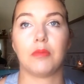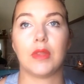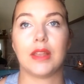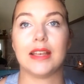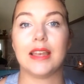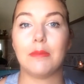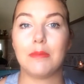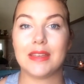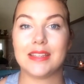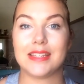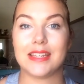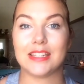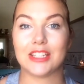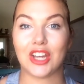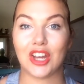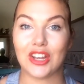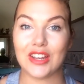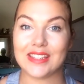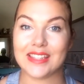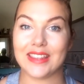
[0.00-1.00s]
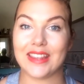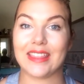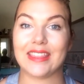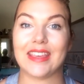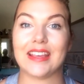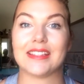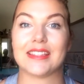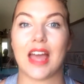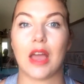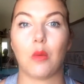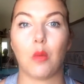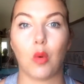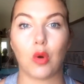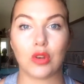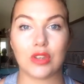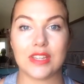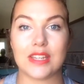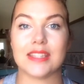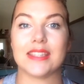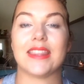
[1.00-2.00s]
limited colours in the things that I
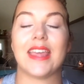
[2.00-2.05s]
wanted.